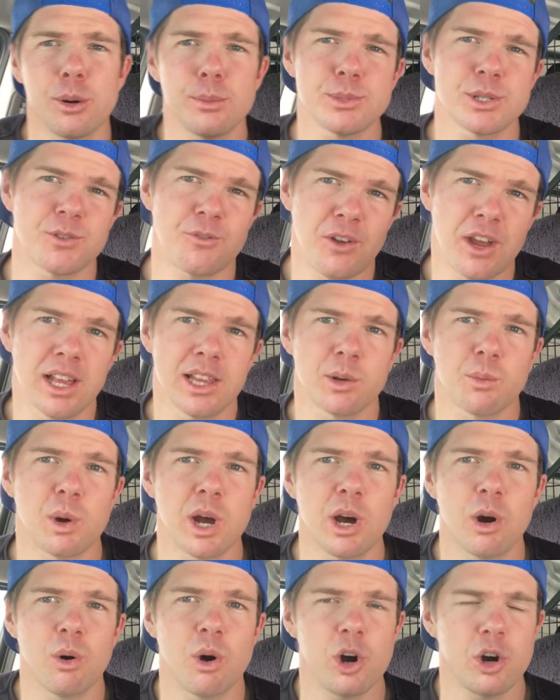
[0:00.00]
comps fairly
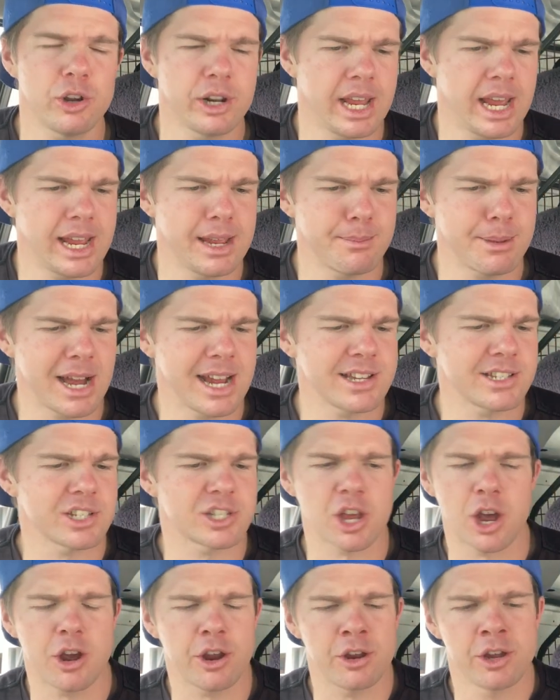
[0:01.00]
well on eBay.
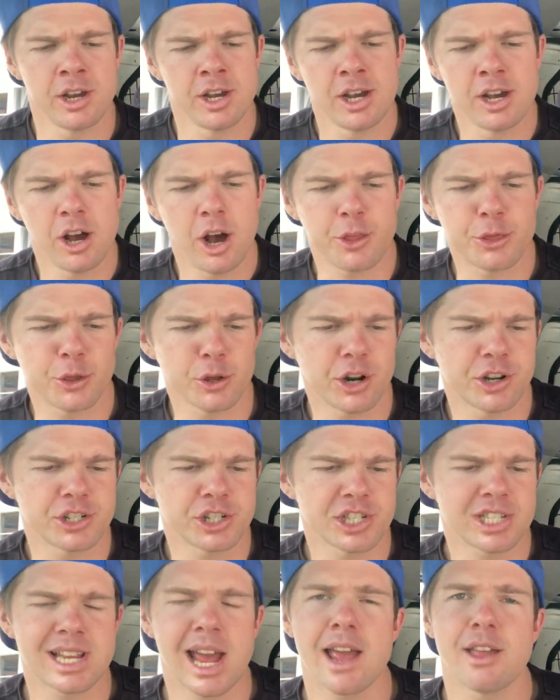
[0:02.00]
So I thought
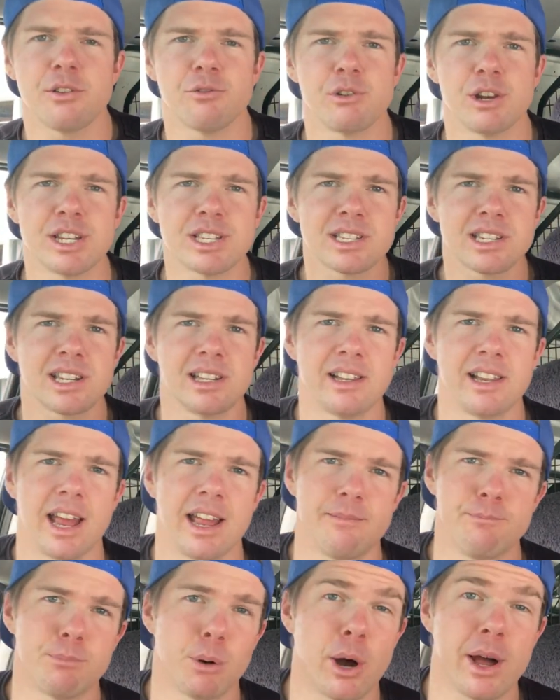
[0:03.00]
I'd just take the risk and,
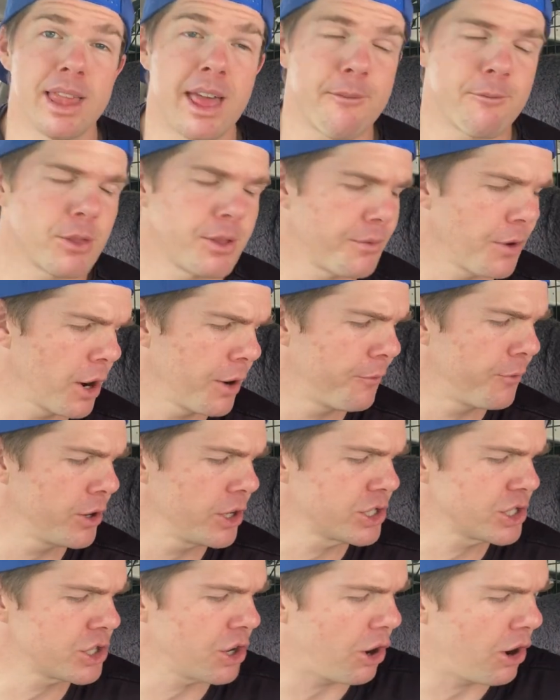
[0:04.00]
and buy that for the very
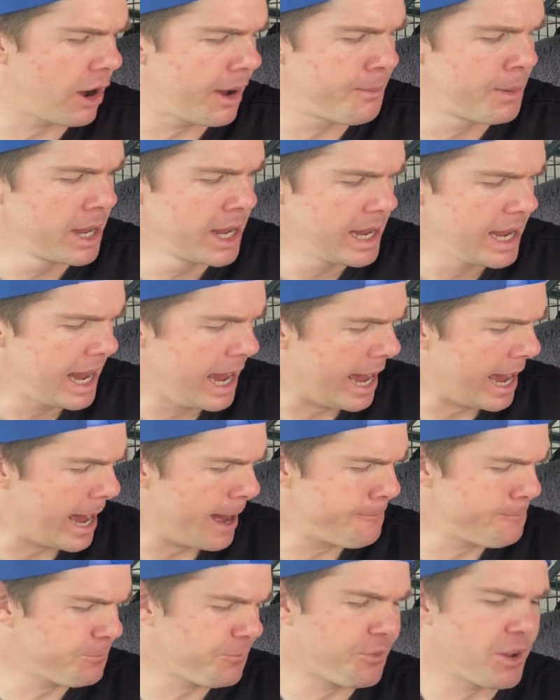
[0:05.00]
first time.
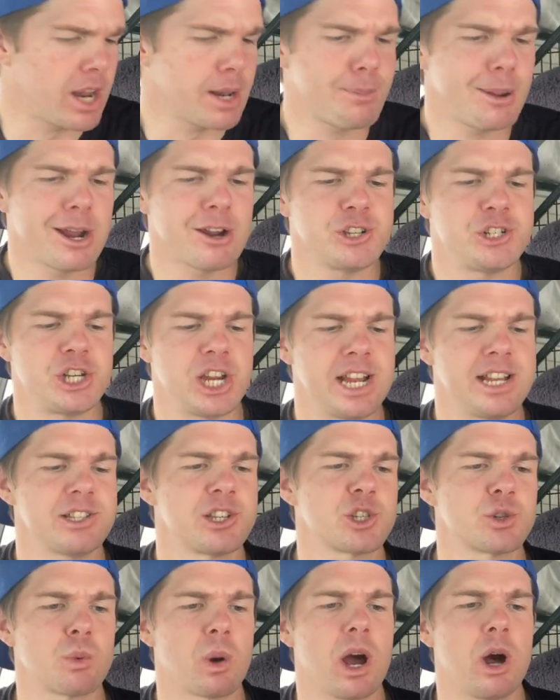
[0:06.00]
Um, found a pair of
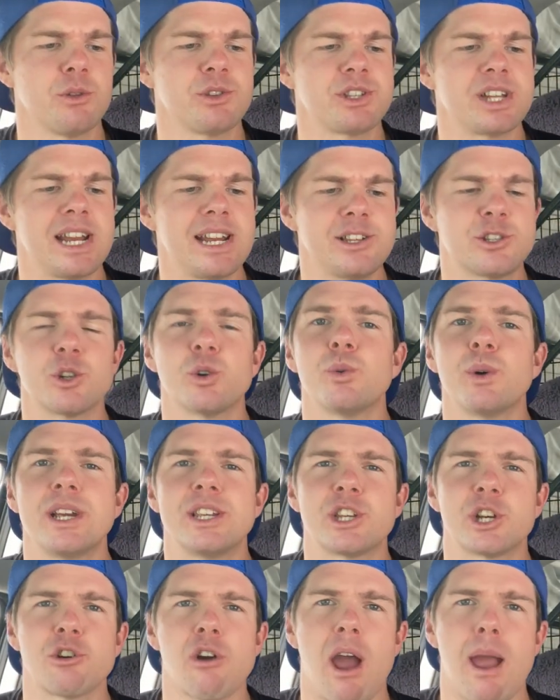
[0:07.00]
jeans as well. Diesel
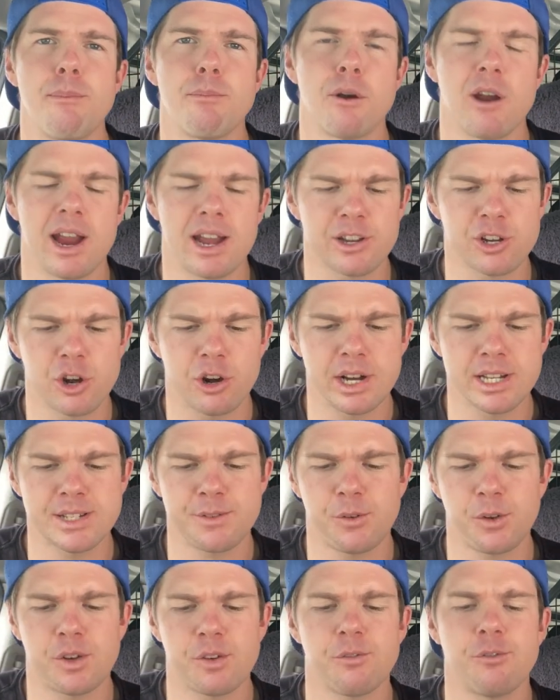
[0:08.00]
is a great brand,
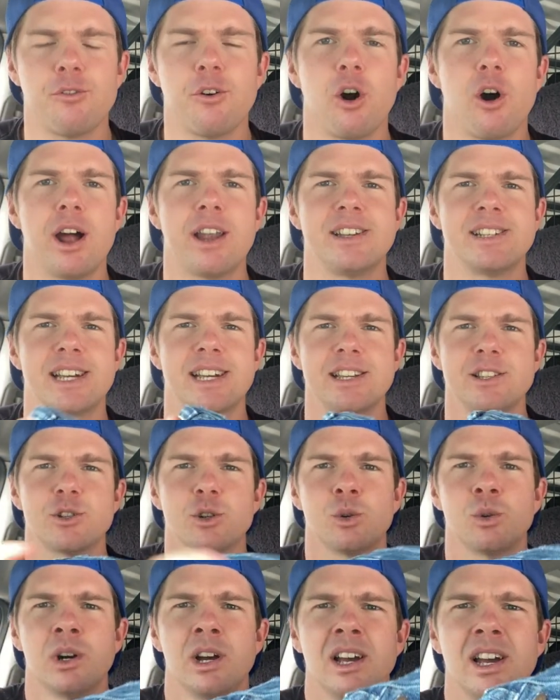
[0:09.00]
guys. If you can find
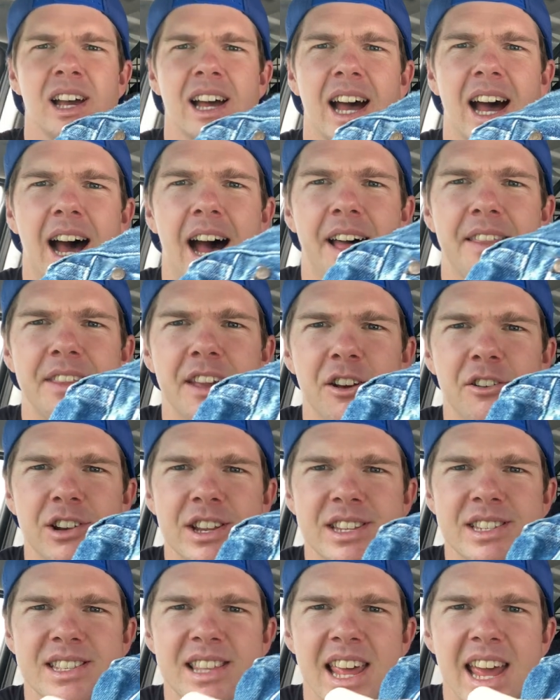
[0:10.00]
Diesel, uh, there
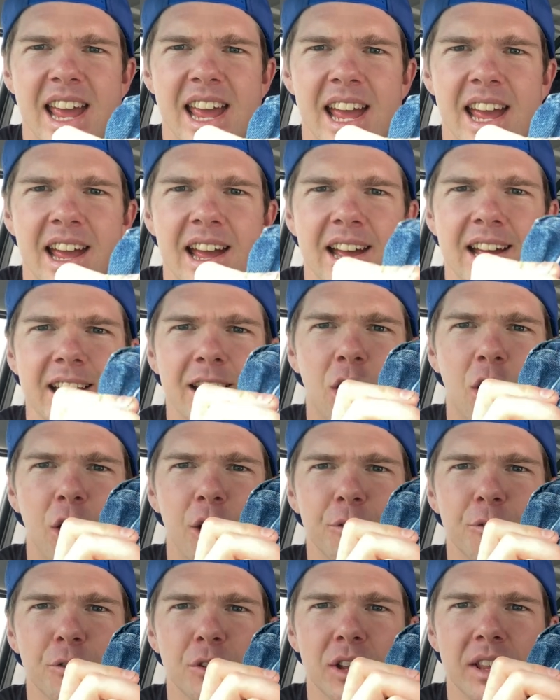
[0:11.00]
it is there.
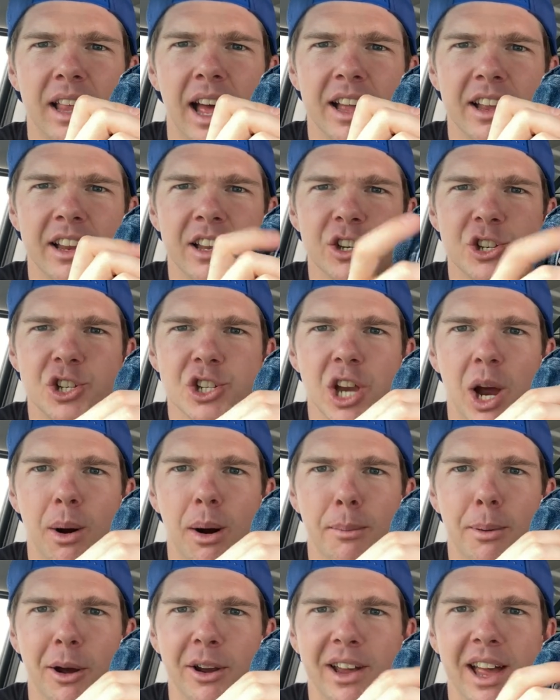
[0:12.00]
Hopefully that can
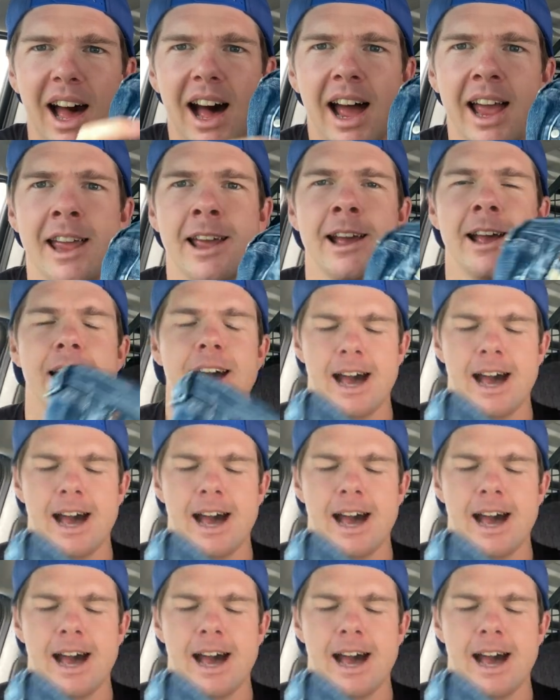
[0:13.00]
show up okay.